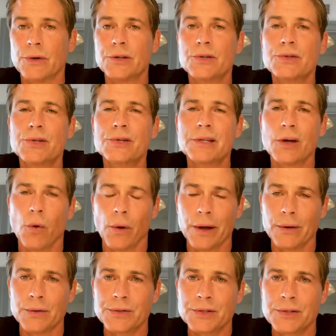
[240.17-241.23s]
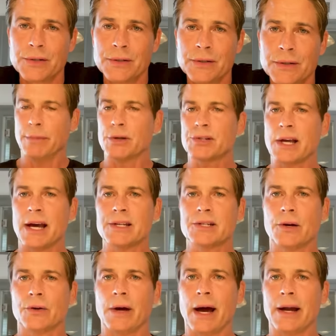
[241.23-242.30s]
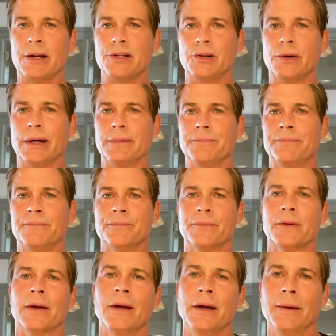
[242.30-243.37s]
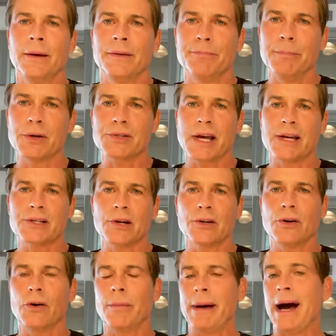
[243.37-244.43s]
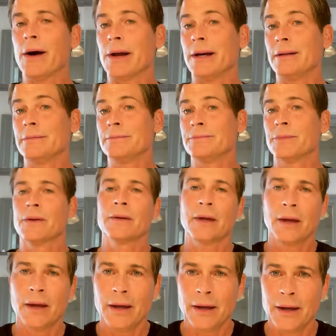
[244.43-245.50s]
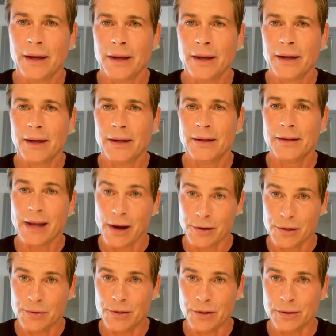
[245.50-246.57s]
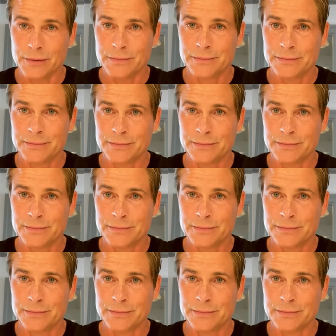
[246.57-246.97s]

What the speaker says: it reduces the oils. Most guys don't know how to do it. Most guys don't know about it. Now you do.